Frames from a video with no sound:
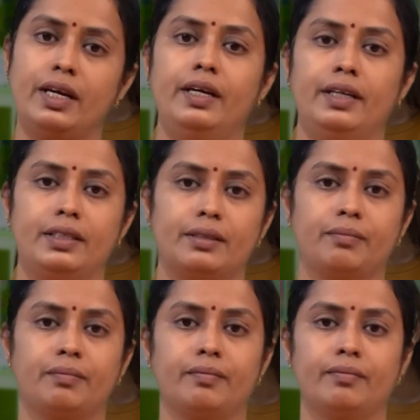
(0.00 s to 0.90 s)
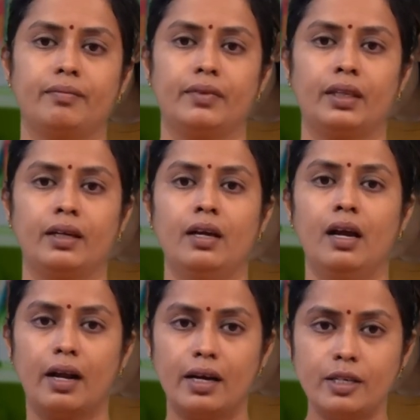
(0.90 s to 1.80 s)
in it.
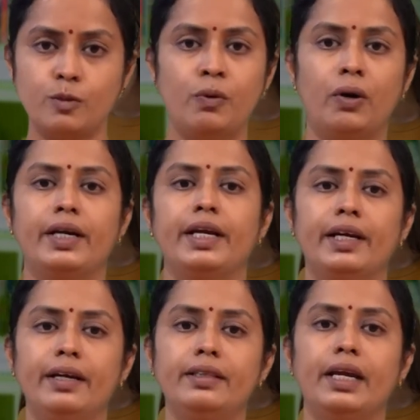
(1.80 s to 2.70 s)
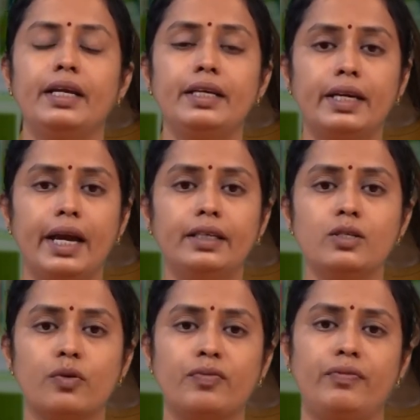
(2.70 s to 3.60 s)
Correspondingly, the
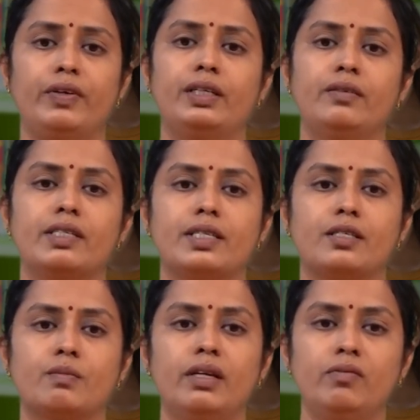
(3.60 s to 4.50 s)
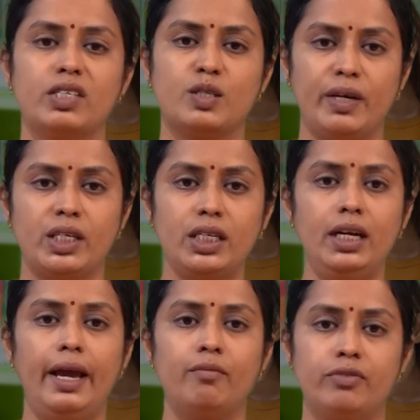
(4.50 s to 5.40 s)
indicators of effective assessment with special
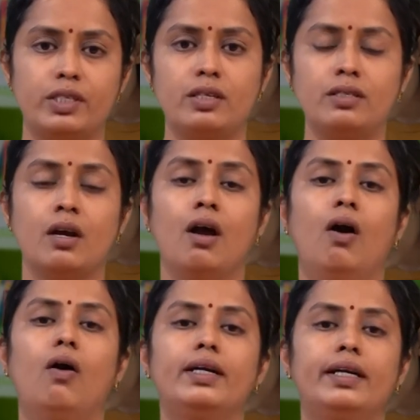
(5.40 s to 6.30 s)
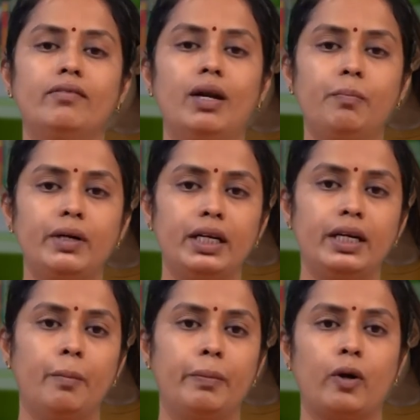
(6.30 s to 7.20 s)
emphasis on
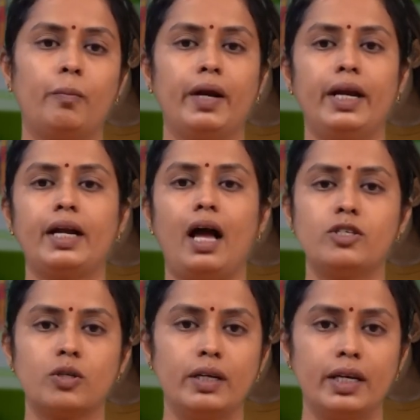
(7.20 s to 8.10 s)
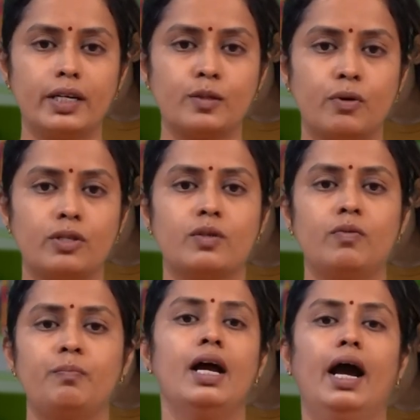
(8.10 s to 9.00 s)
developmentally appropriate, culturally responsive
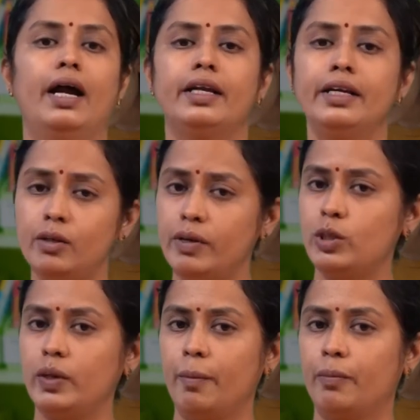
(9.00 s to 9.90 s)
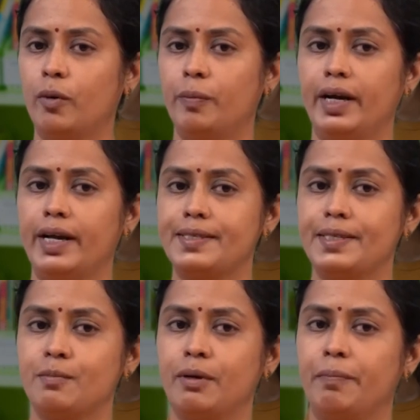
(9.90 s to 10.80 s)
and individually appropriate
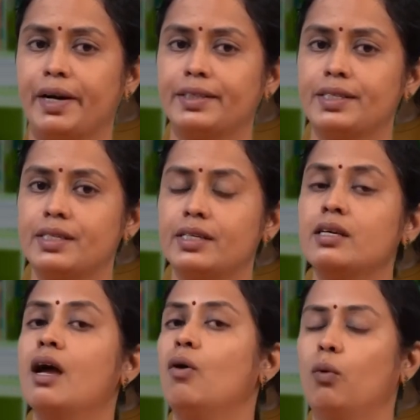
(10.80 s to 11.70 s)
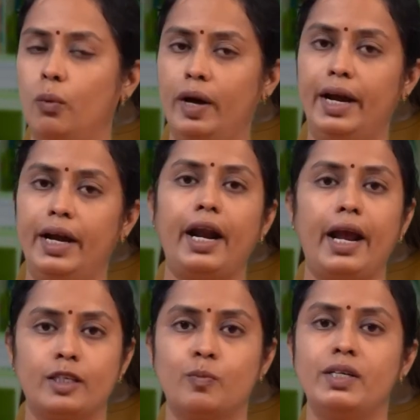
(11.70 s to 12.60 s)
assessment practices were
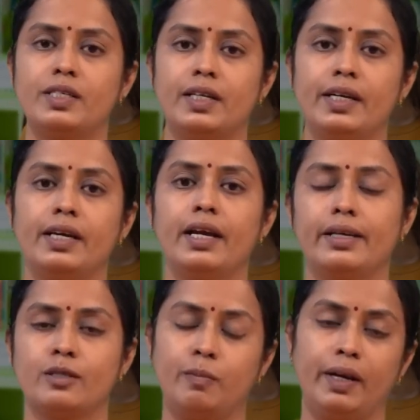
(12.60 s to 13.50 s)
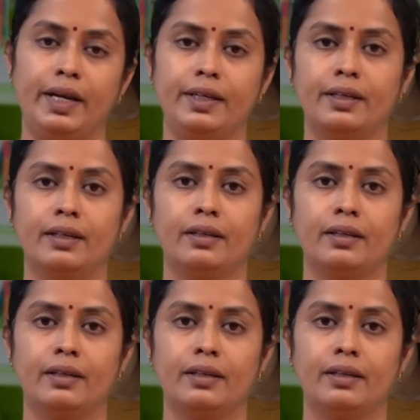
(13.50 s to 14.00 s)
explicitly explained.